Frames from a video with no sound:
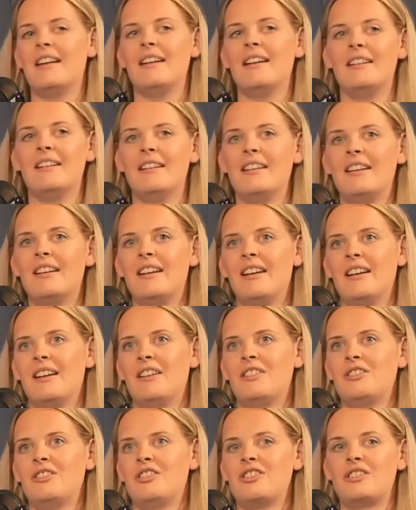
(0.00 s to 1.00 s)
And
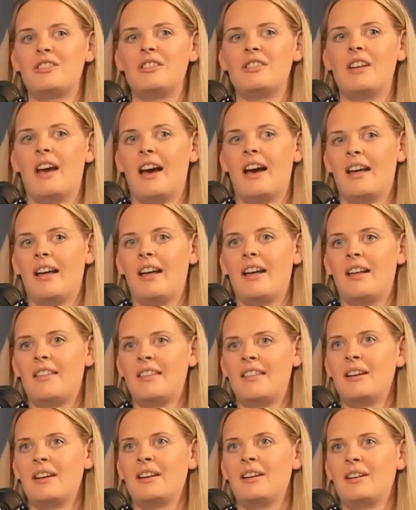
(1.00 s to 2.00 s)
just, I
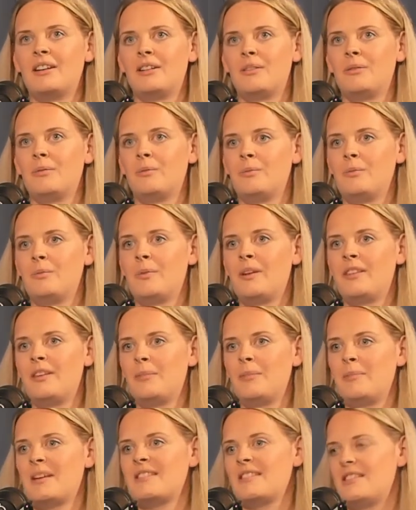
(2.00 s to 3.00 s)
think with
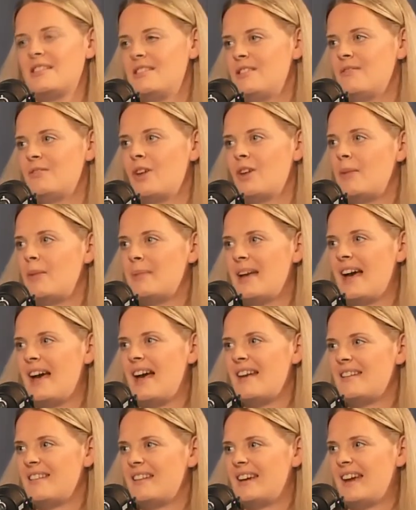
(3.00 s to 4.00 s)
your business, you've got to be
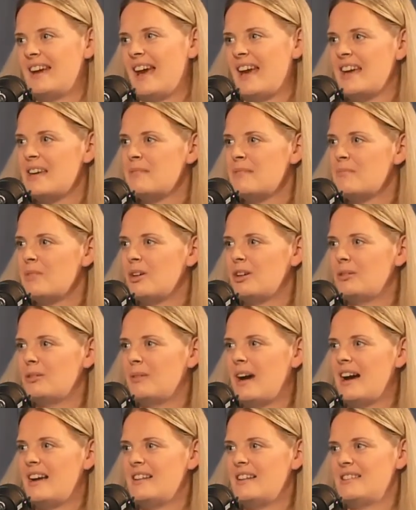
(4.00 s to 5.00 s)
ahead of the game.
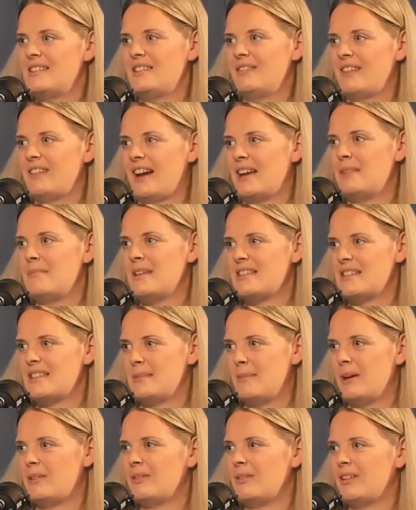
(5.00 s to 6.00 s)
Otherwise, you kind of miss the
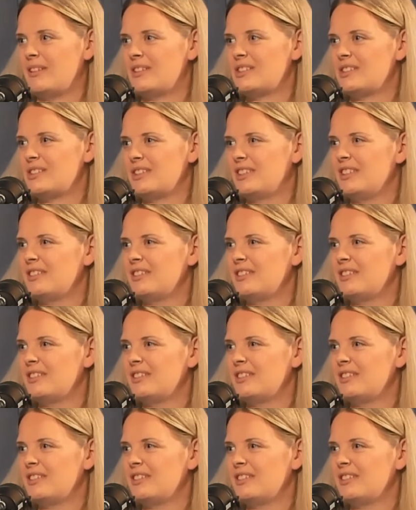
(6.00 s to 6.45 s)
boat on stuff.